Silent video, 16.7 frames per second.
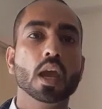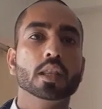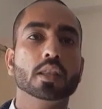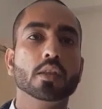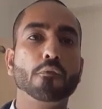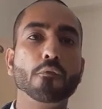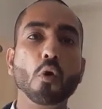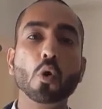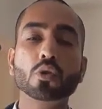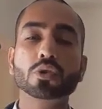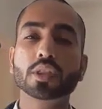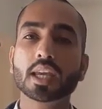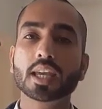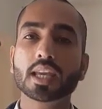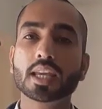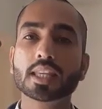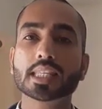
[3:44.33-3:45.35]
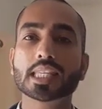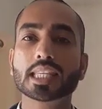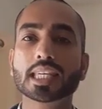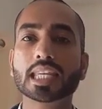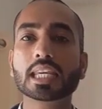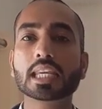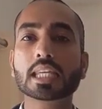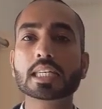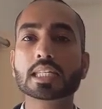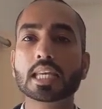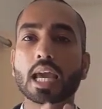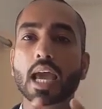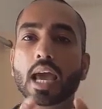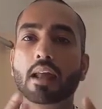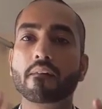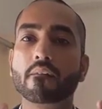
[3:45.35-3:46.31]
The fourth thing is read
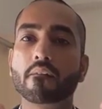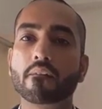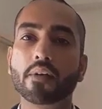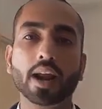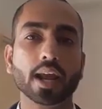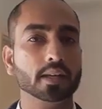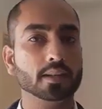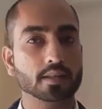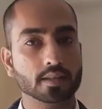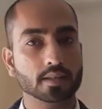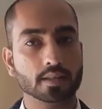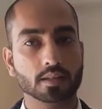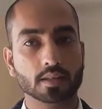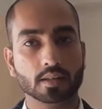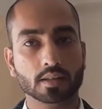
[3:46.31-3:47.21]
and write.